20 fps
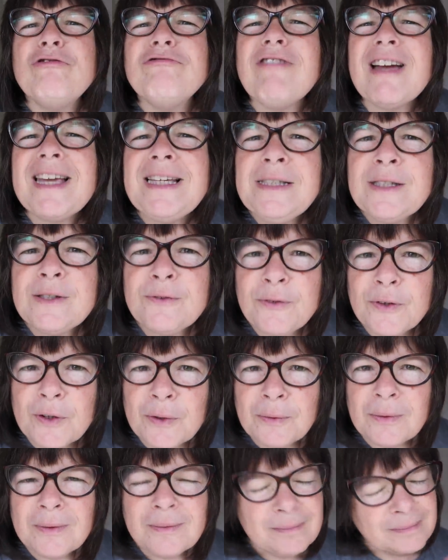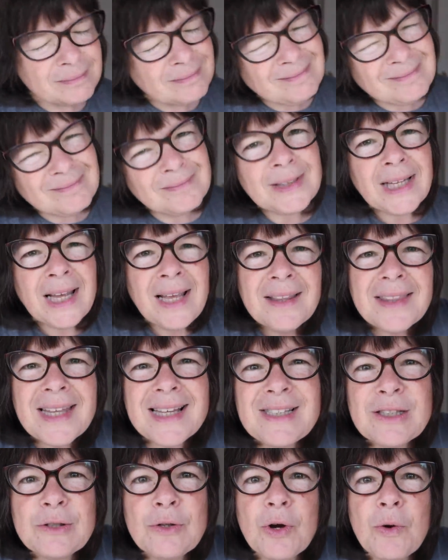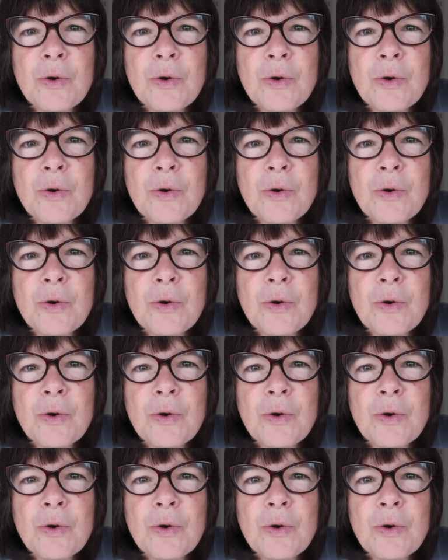Graceful. That's